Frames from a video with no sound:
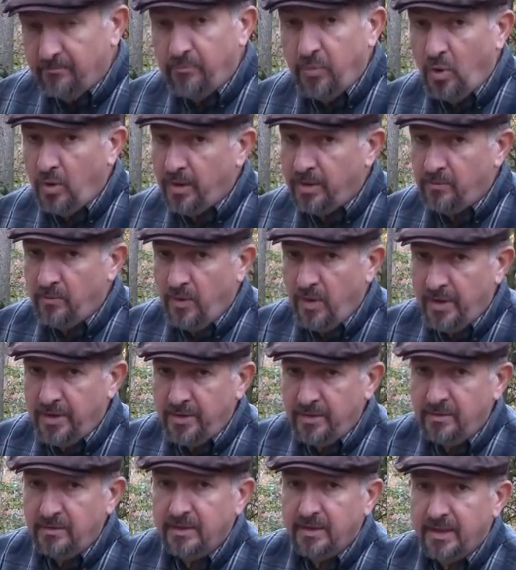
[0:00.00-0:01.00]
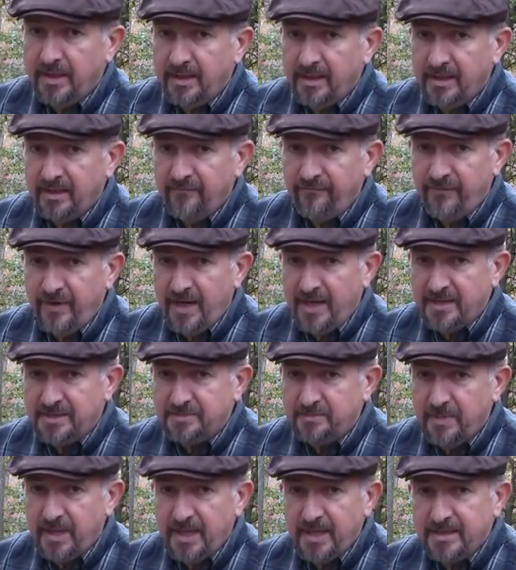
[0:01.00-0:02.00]
Boiling water in a confined
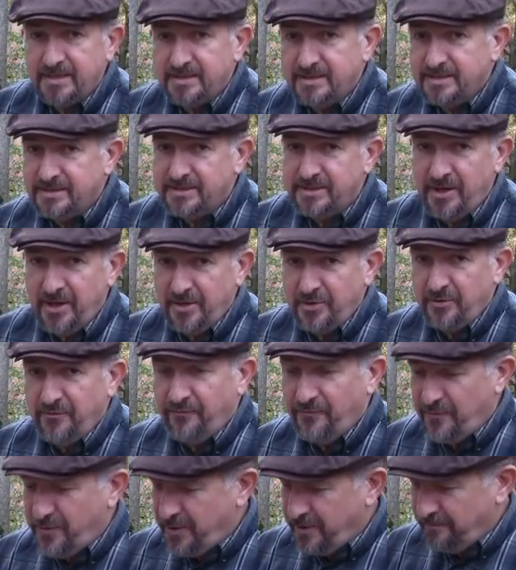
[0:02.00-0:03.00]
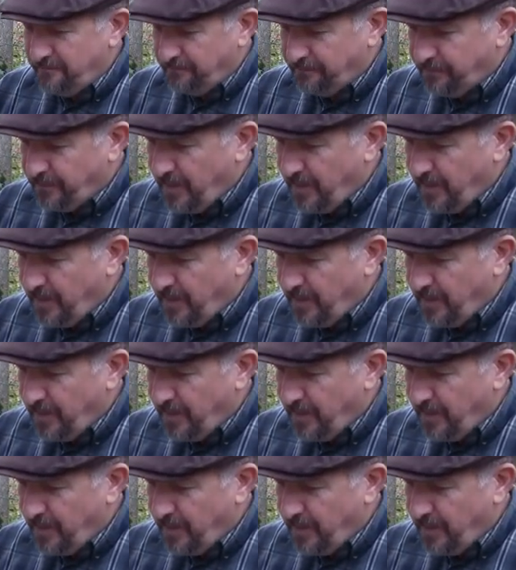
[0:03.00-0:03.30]
space is not your friend.